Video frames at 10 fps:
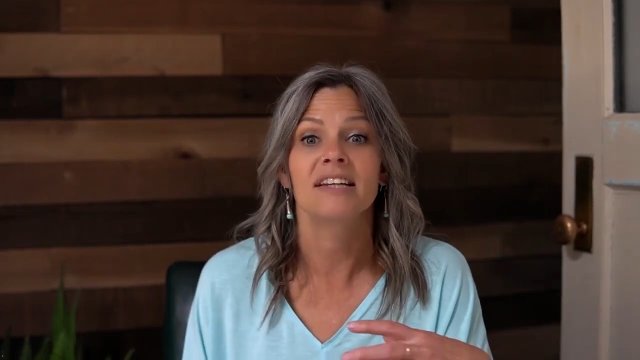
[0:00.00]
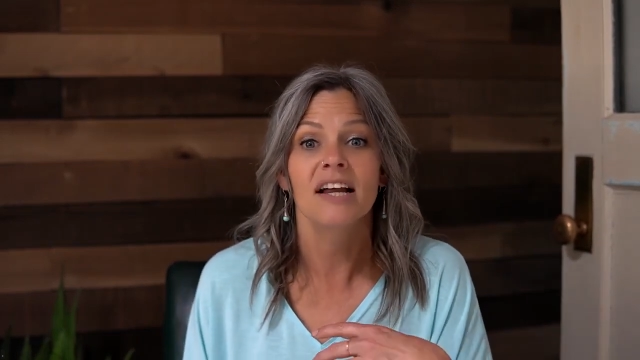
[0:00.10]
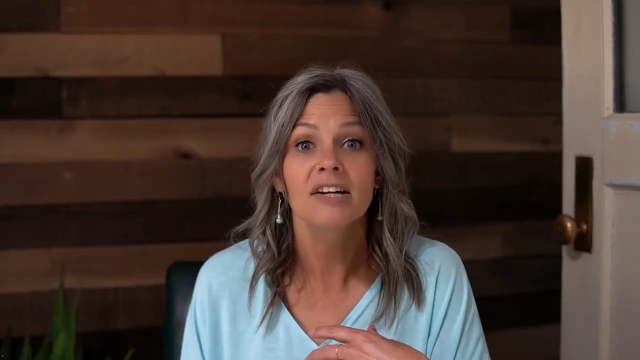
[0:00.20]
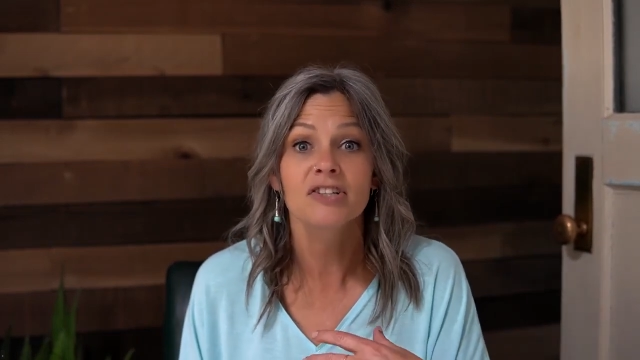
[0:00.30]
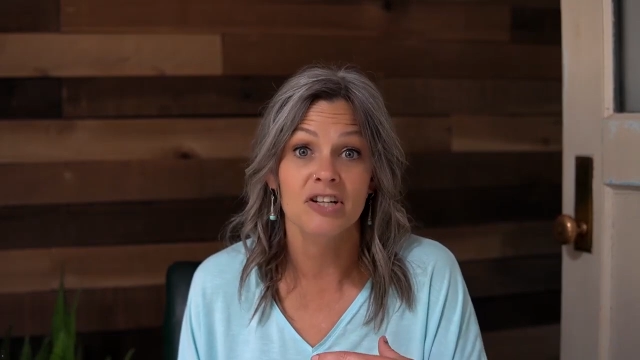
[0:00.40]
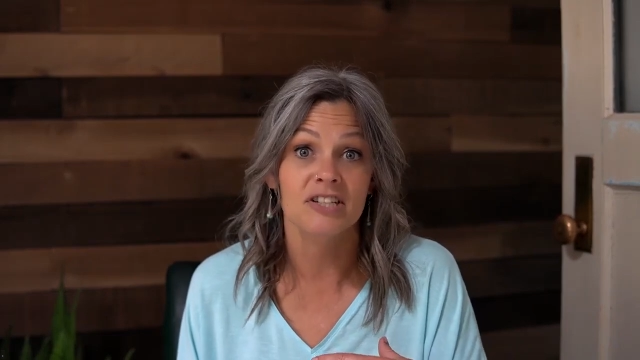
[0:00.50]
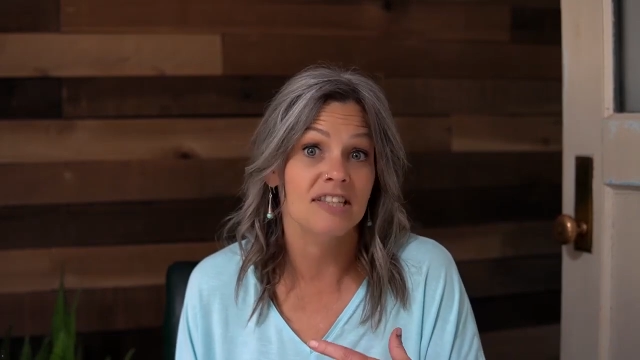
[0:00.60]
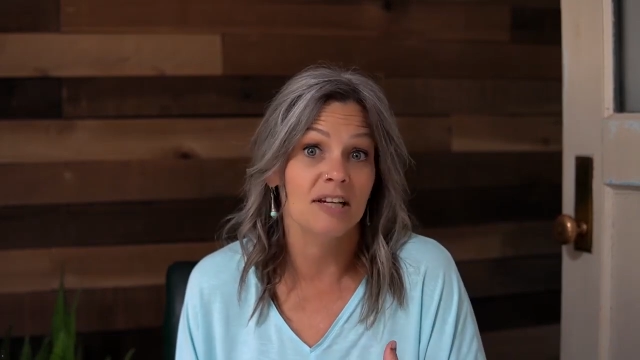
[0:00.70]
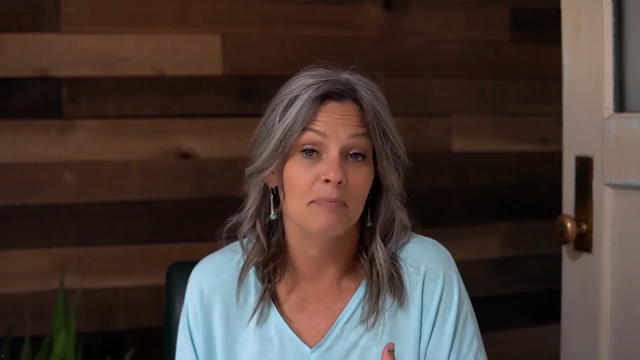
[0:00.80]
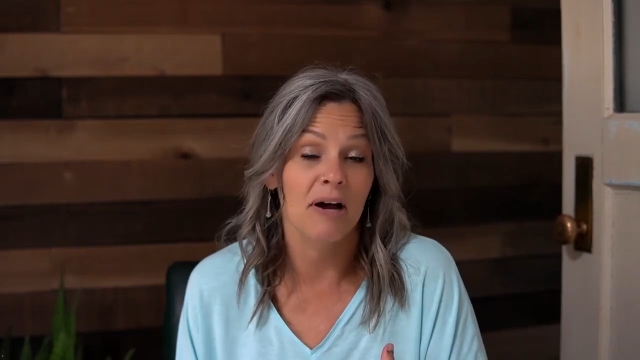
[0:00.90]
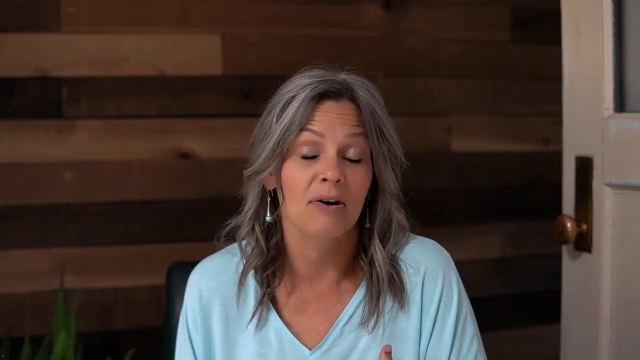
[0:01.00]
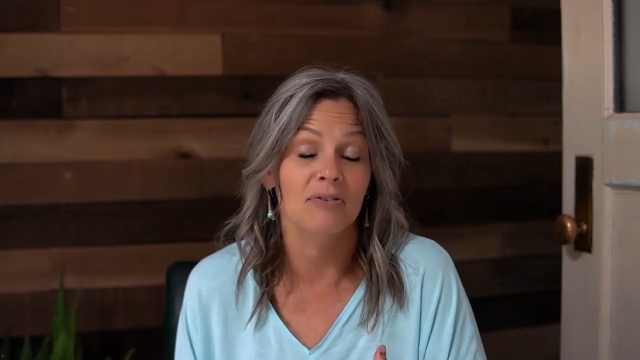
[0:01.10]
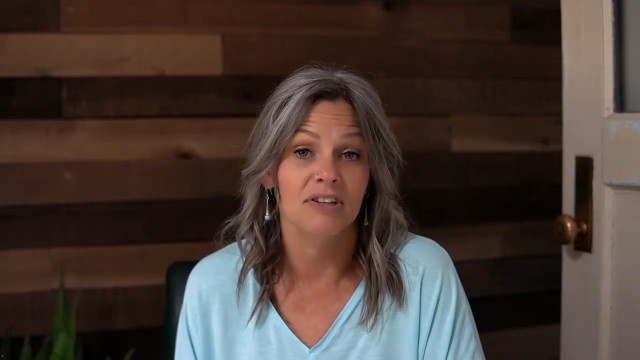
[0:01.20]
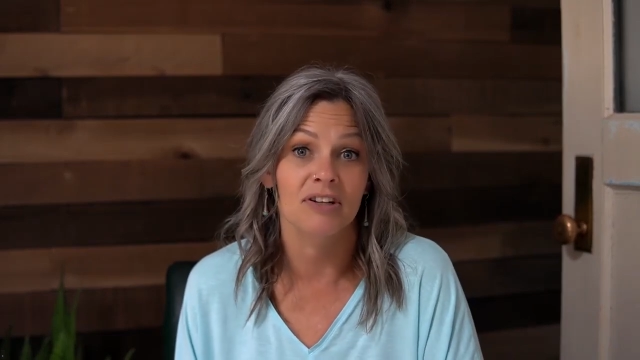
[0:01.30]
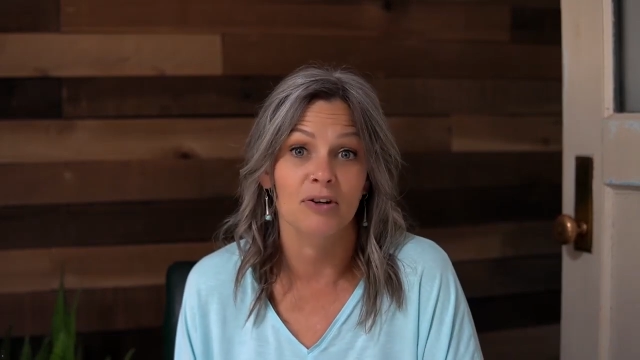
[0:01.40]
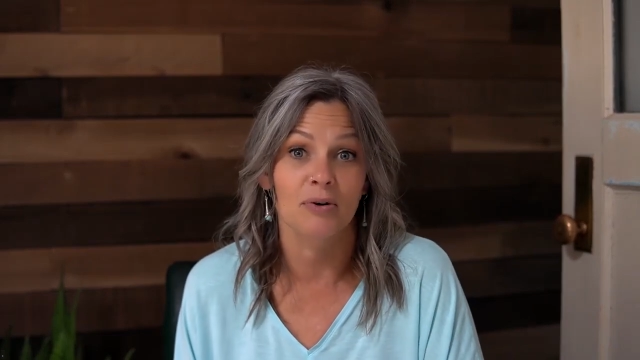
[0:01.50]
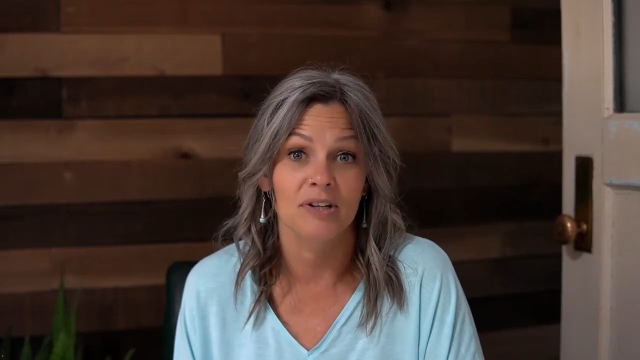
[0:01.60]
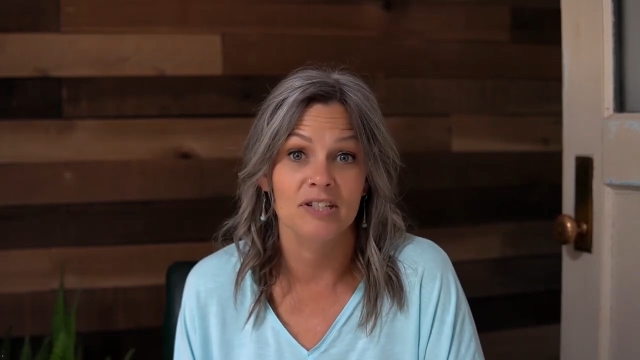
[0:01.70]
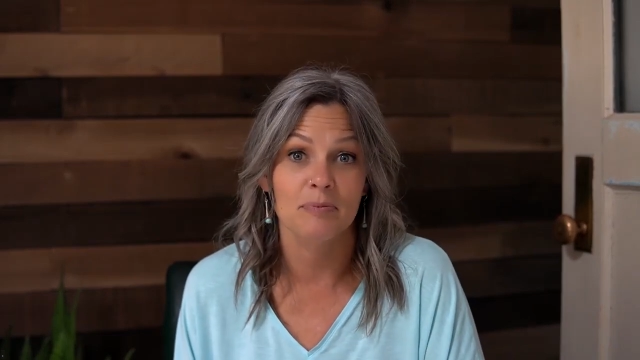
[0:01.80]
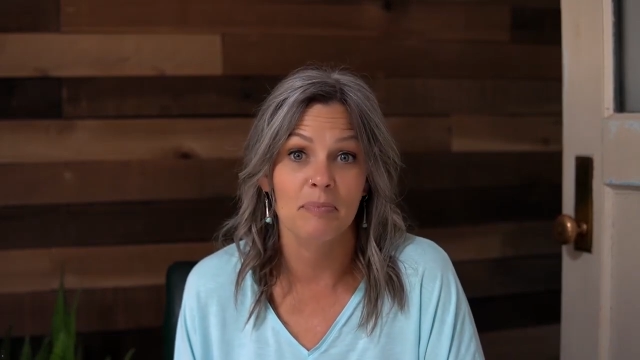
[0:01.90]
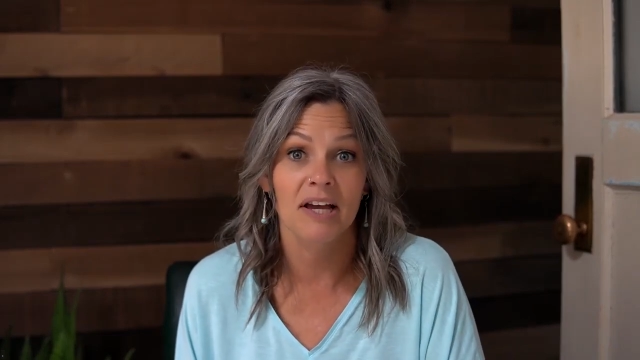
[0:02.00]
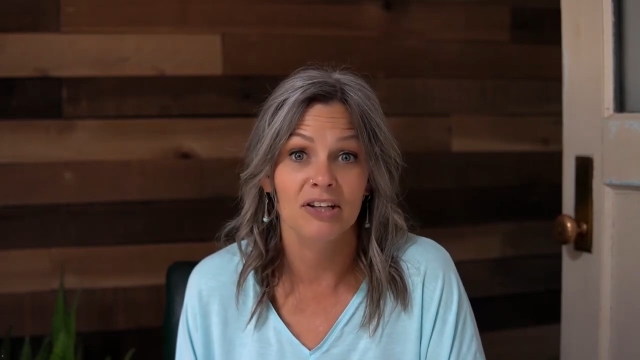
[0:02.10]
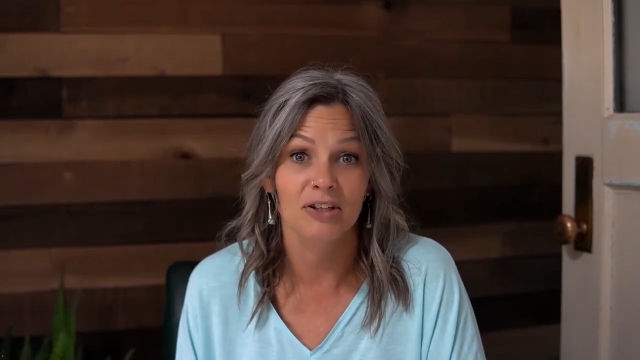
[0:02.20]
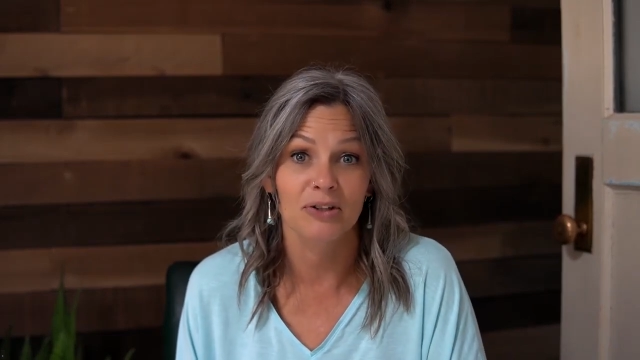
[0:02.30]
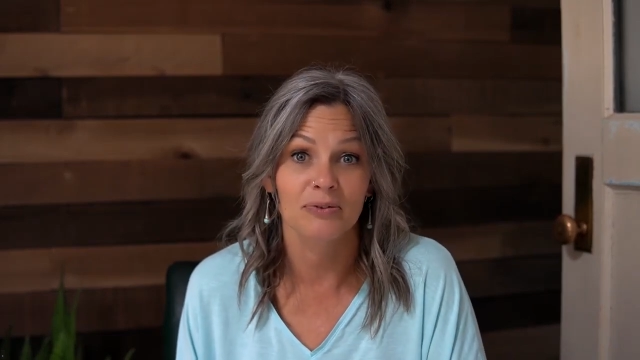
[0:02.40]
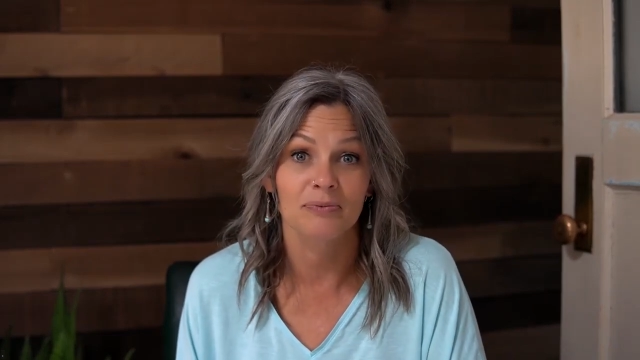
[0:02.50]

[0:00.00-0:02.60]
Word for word: not just the amount that they're going to pay you.